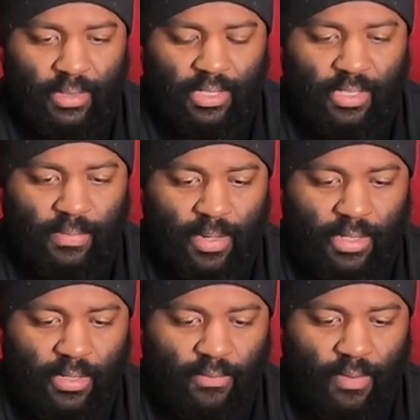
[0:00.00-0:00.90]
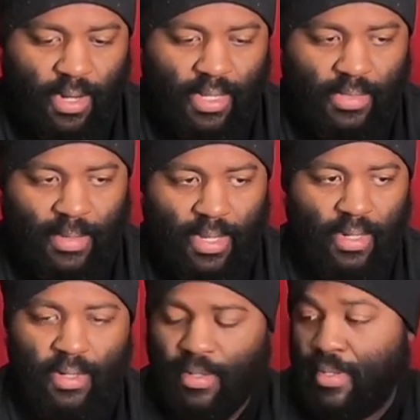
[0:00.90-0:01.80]
expensive rods, man.
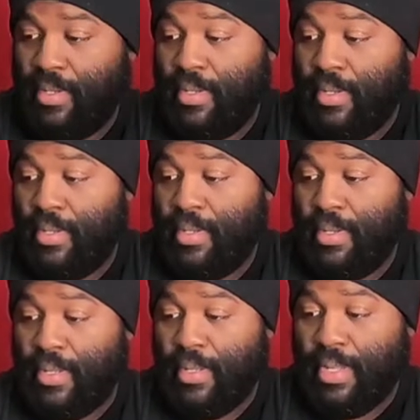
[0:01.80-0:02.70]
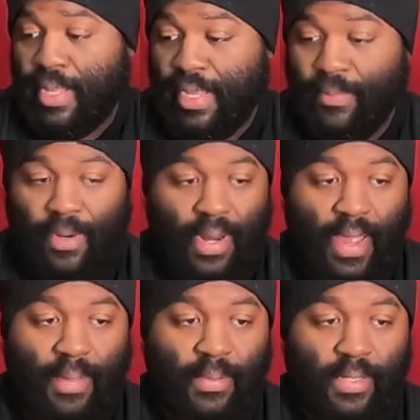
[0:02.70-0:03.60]
I hate when that
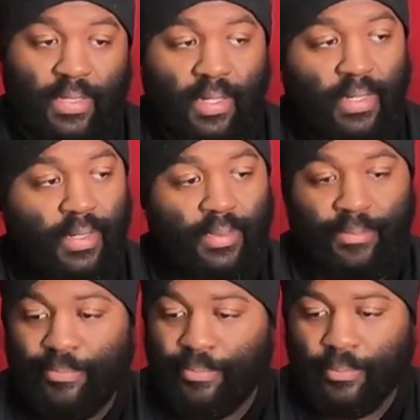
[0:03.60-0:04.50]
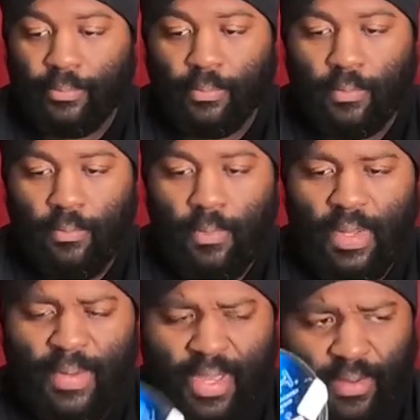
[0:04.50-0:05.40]
happens.
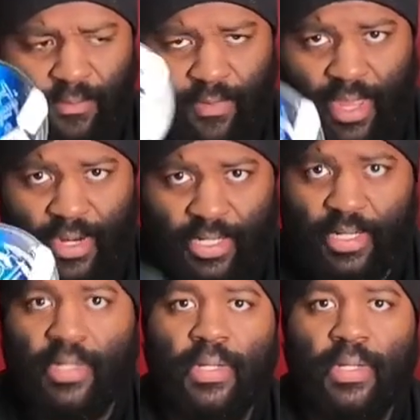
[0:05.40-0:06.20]
But yeah, Vanish.